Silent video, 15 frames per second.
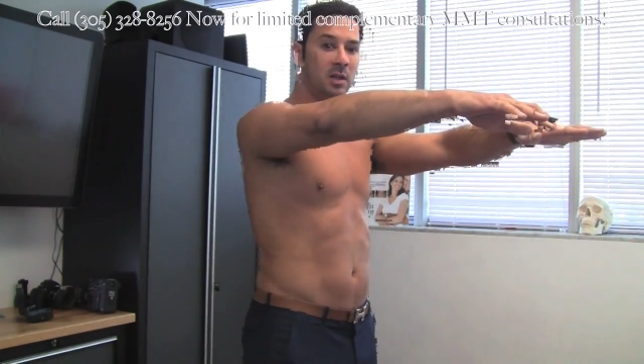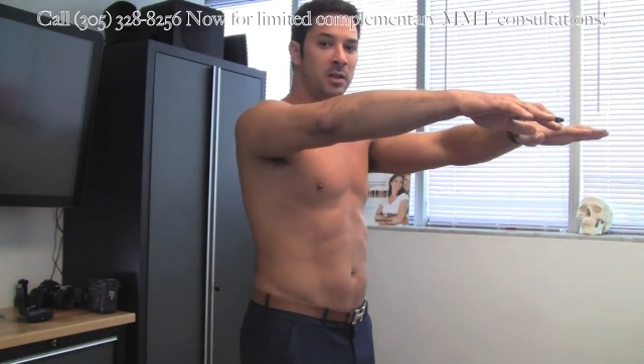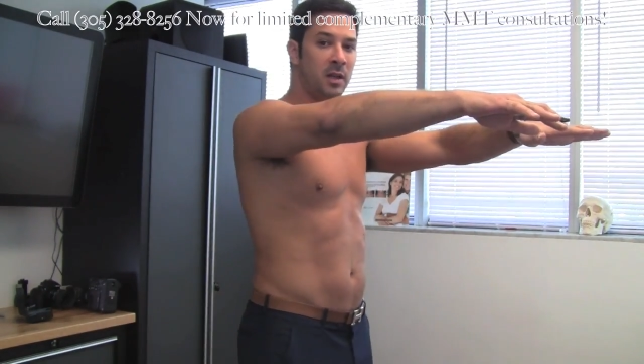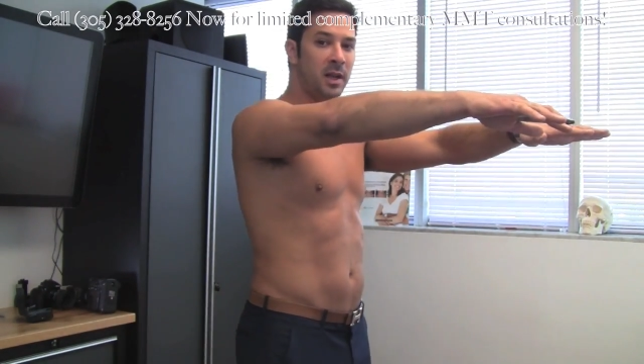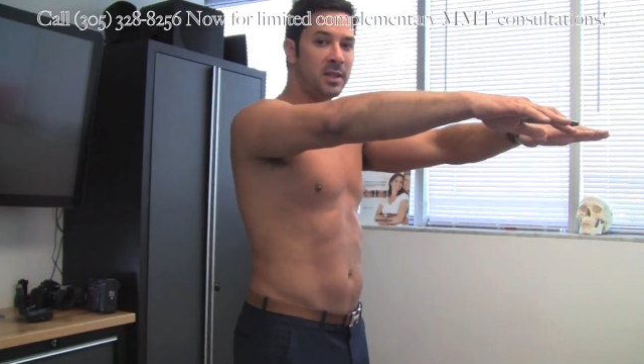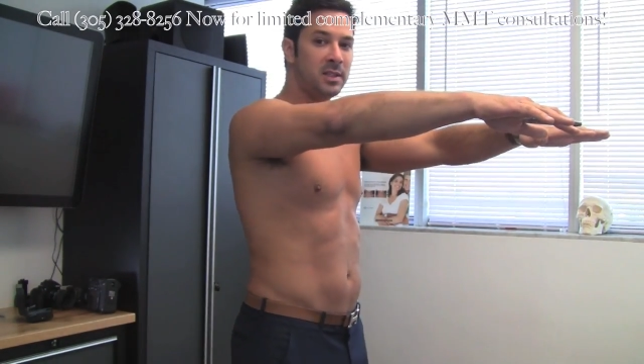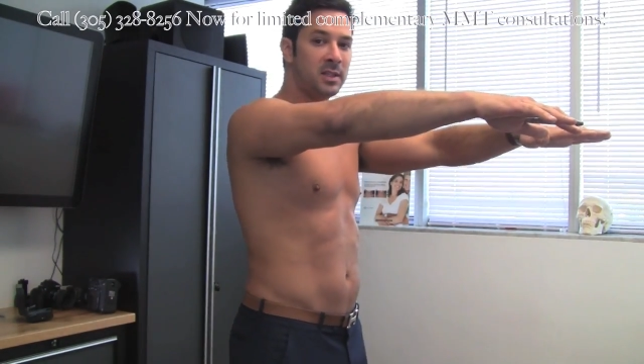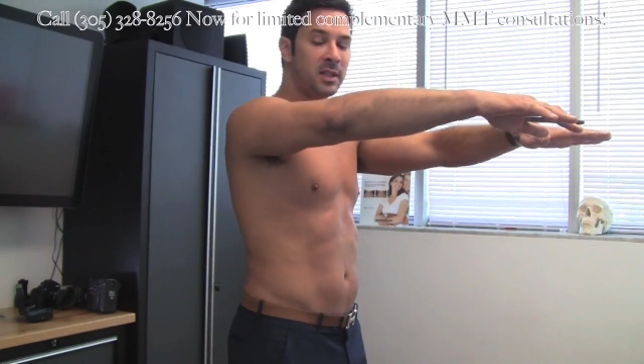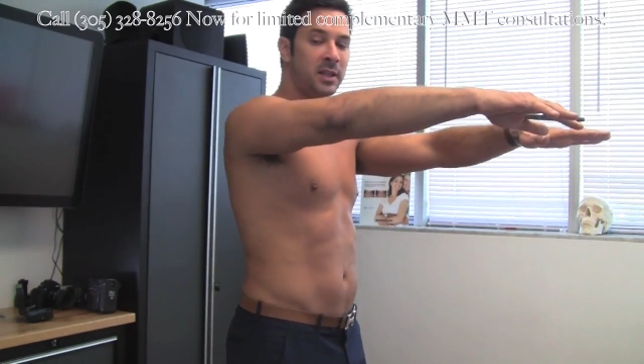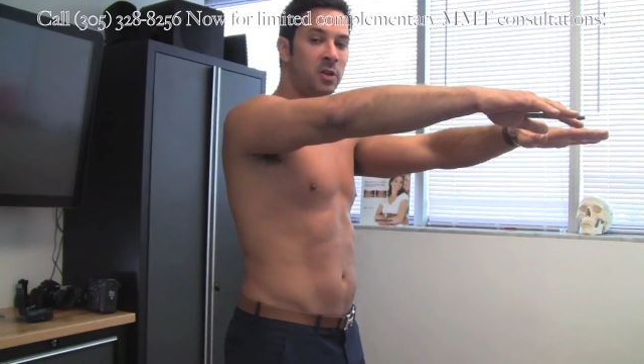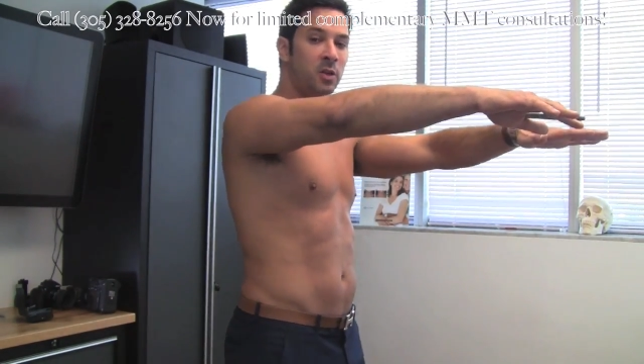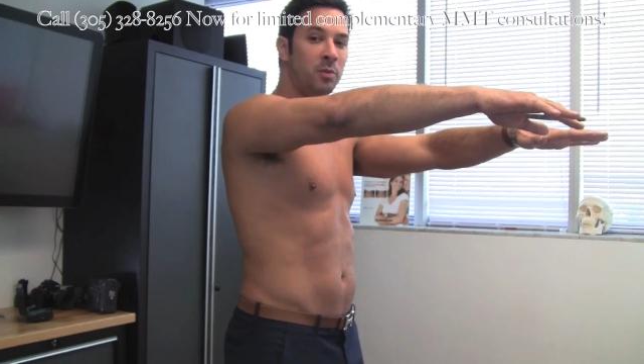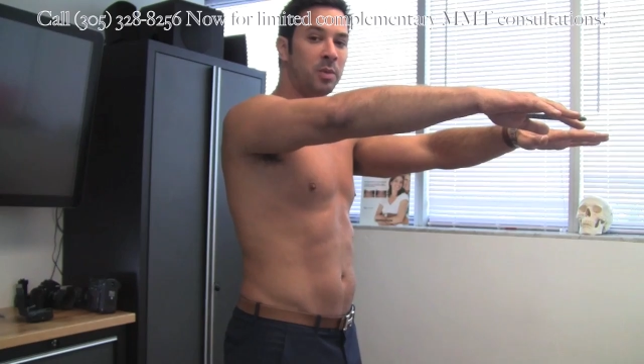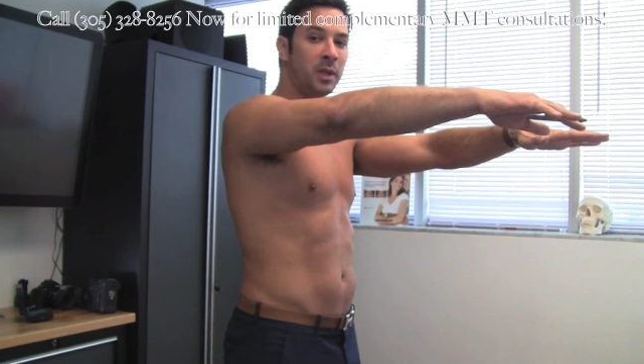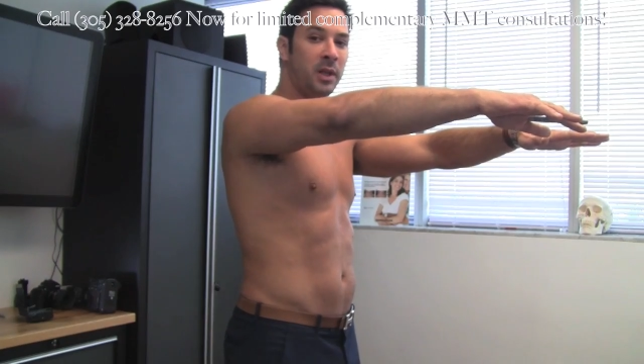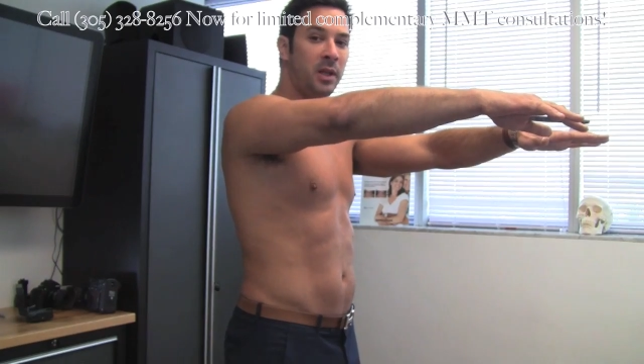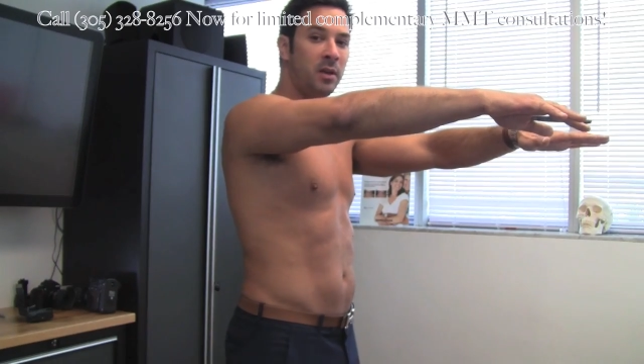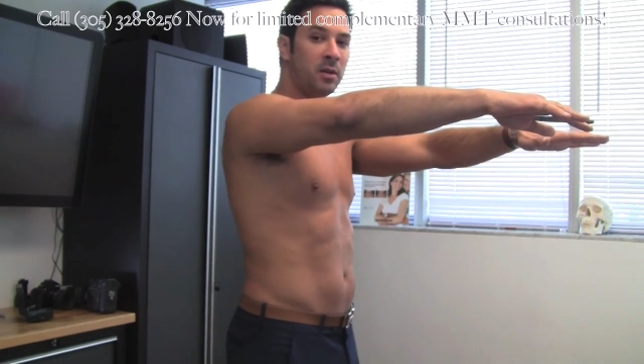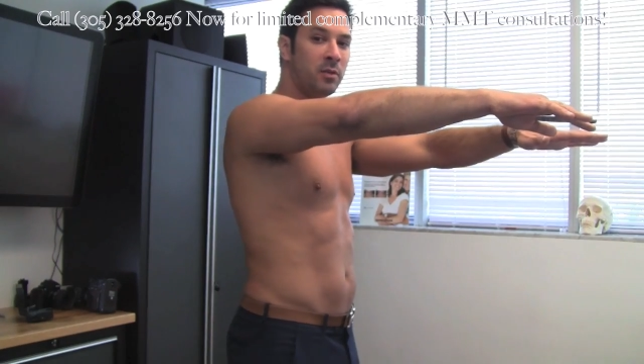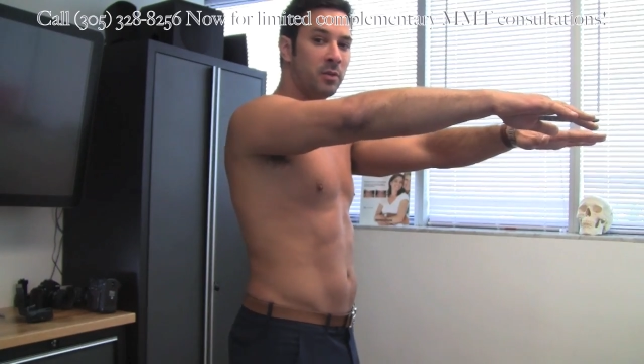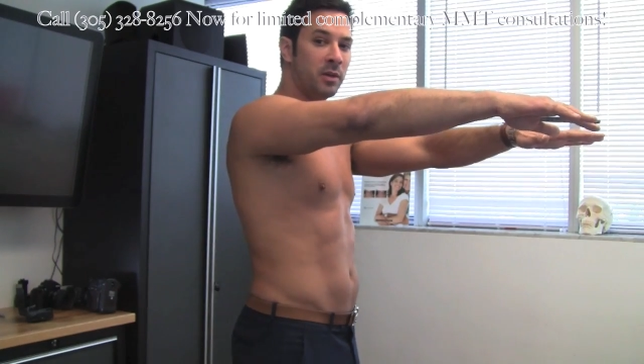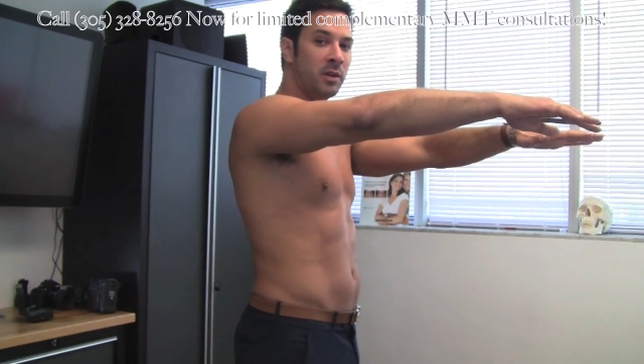nice clean
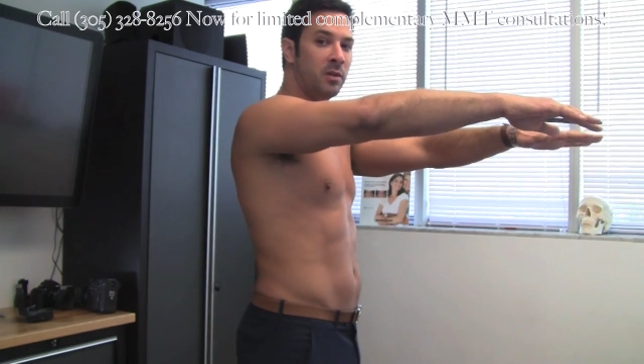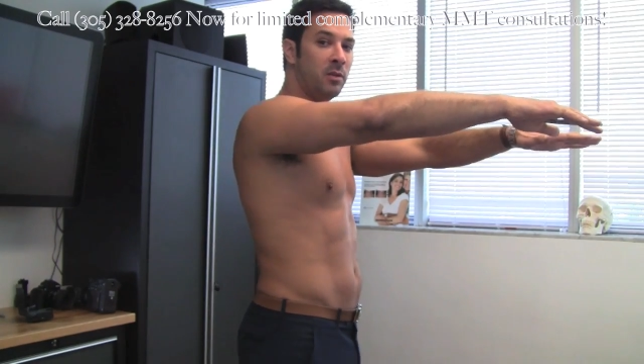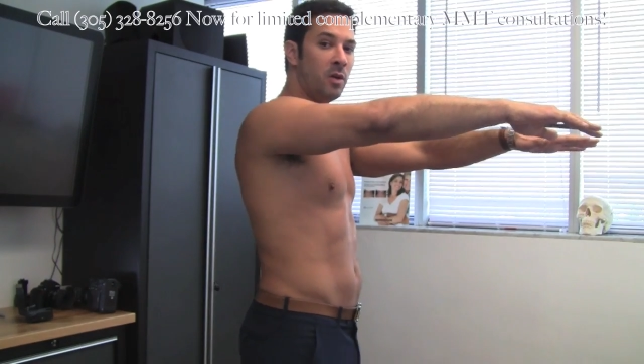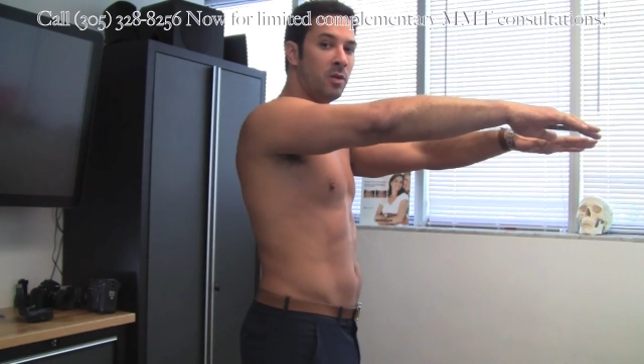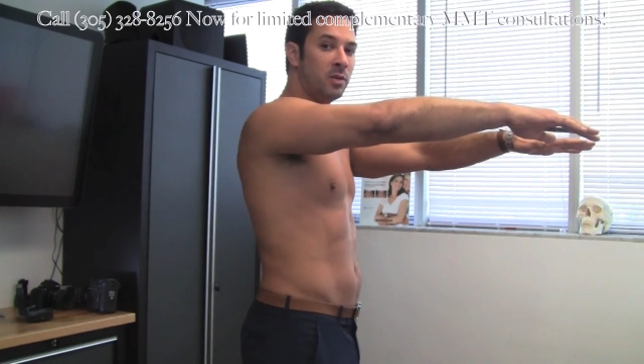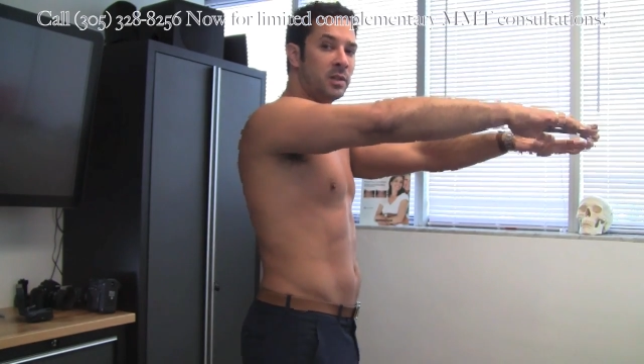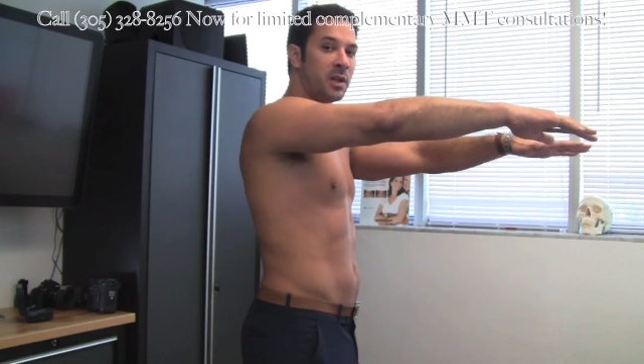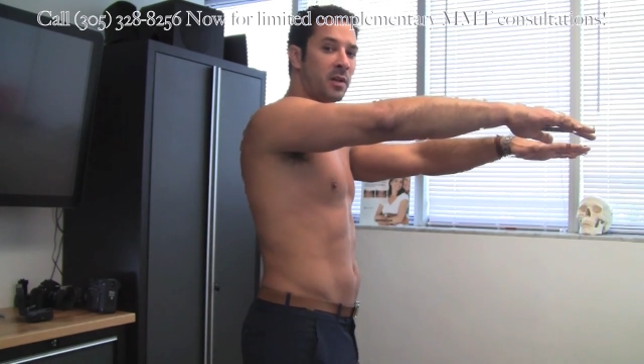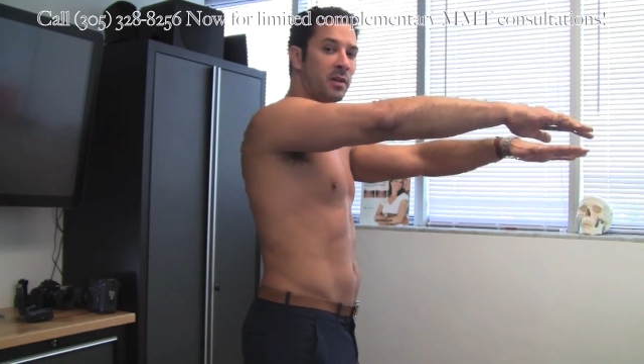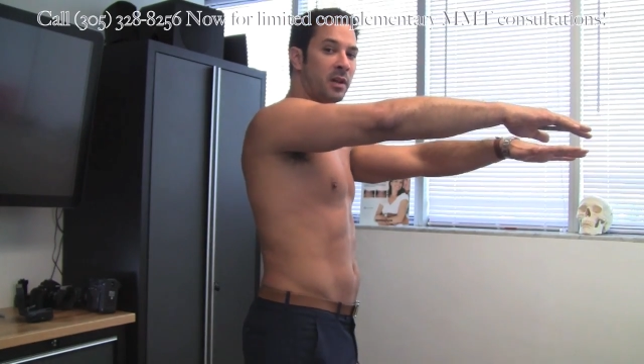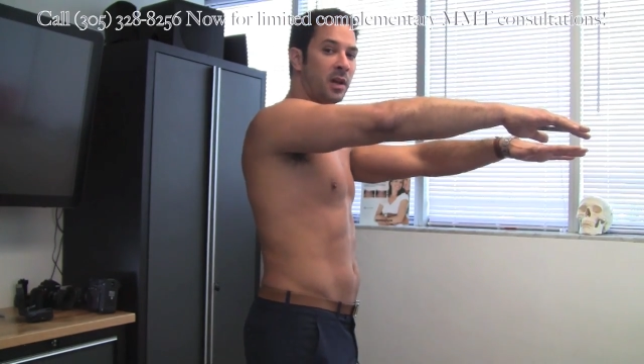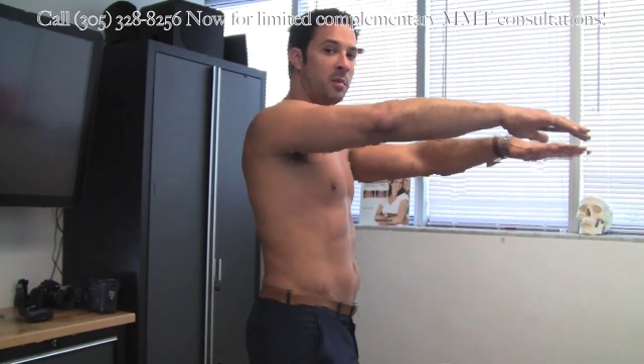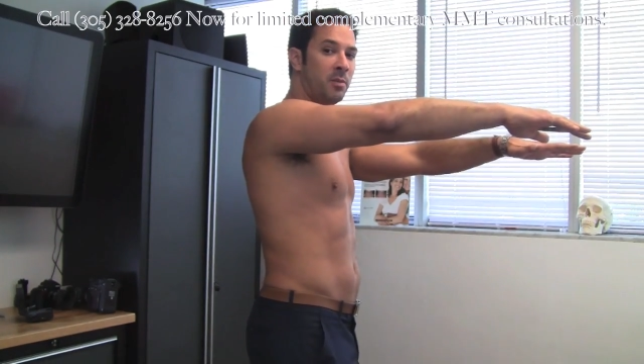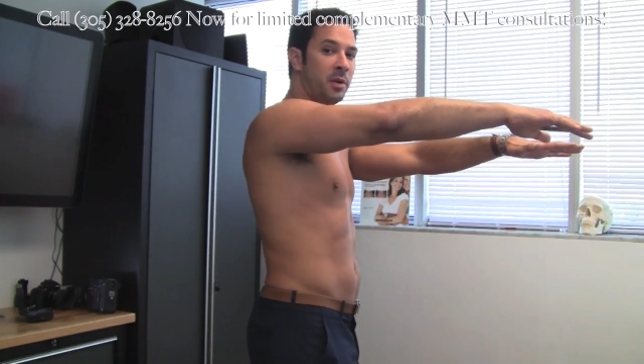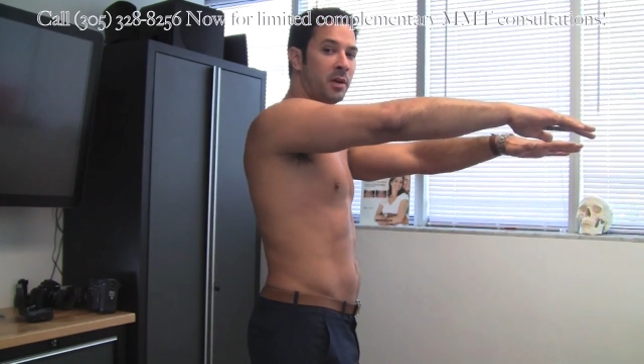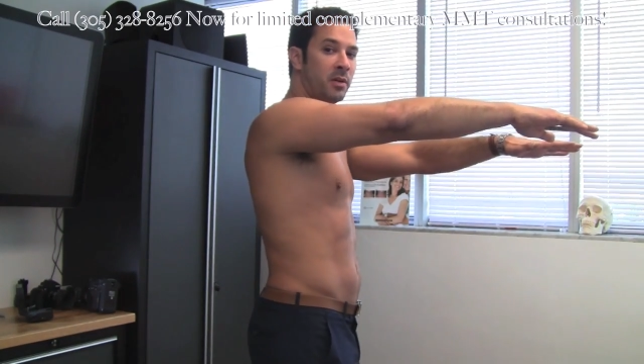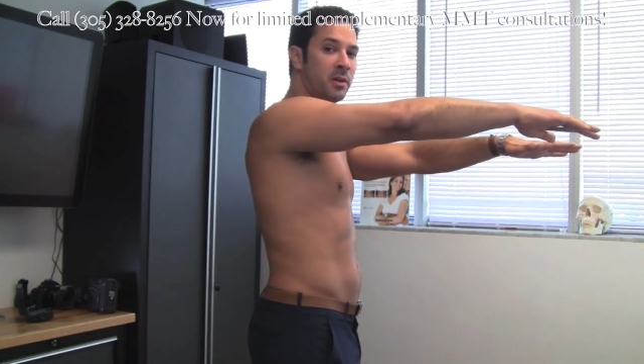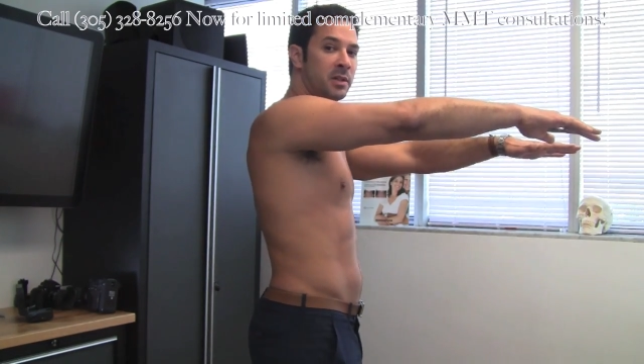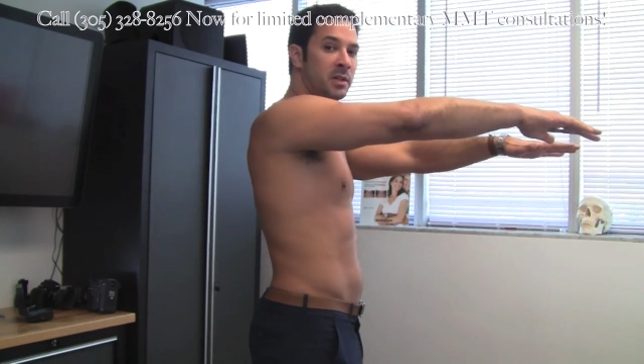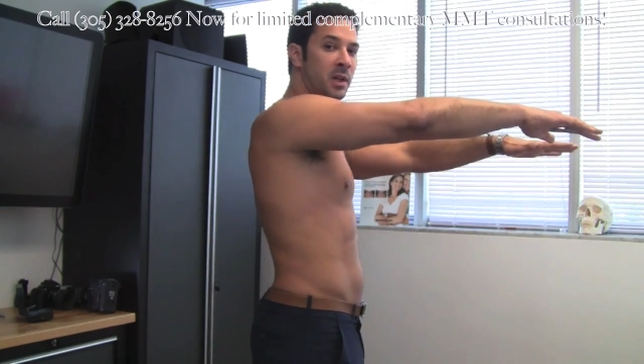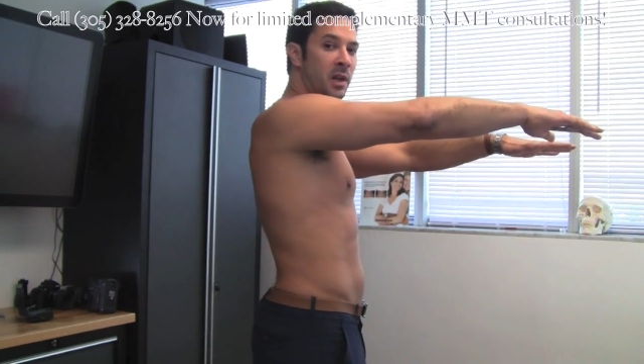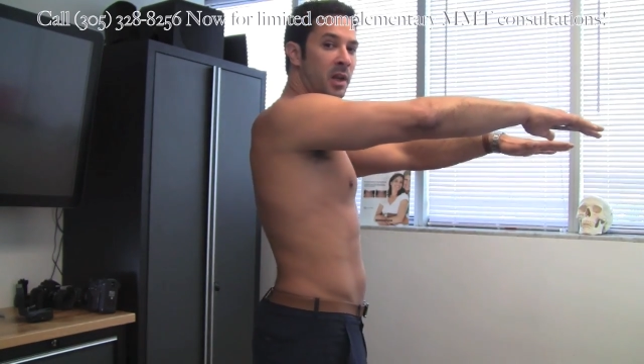oblique with no cellulite
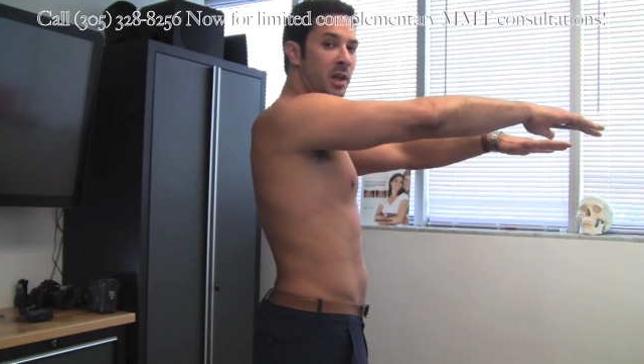appearance.